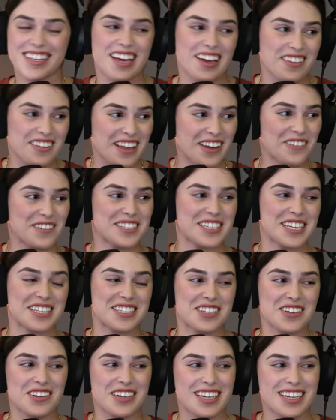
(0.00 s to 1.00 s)
Yeah. that was
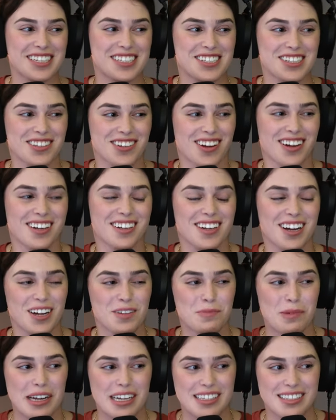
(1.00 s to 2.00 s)
us going into our,
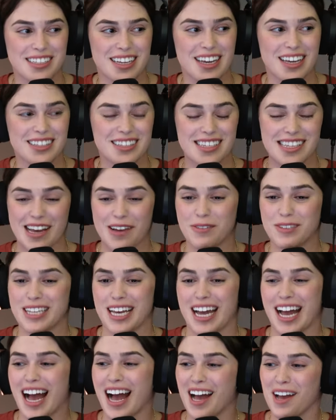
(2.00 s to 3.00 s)
our brain scans. I
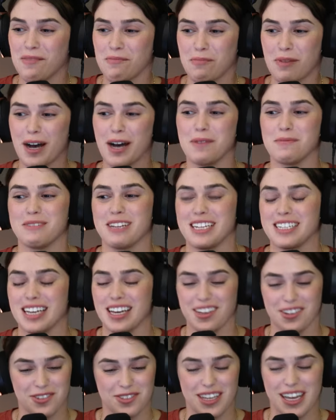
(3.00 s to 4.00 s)
was like, I'm pumped. And
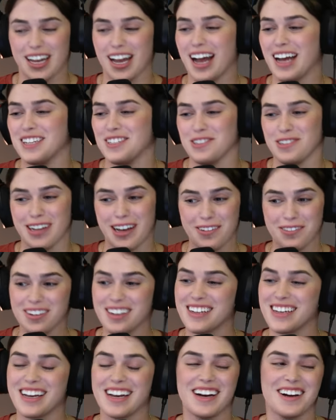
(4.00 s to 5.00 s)
Taylor was like, I do not
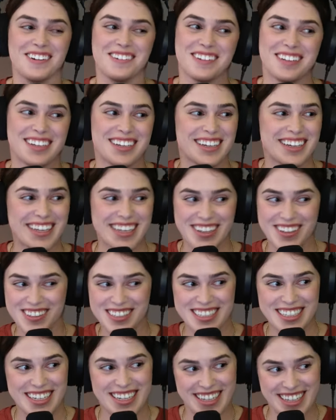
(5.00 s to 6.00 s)
want to go. Yeah. He
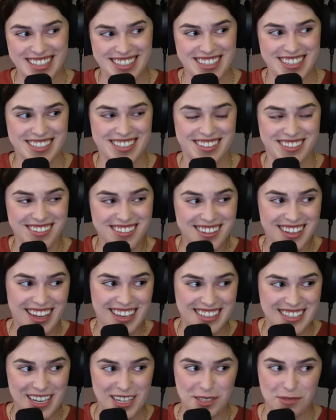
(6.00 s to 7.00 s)
only did it because he's a
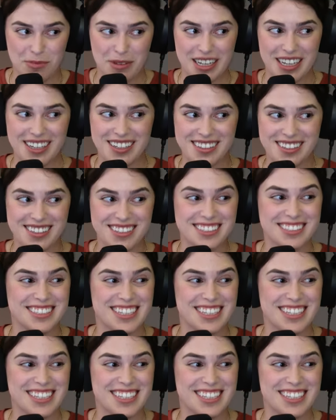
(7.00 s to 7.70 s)
nice husband and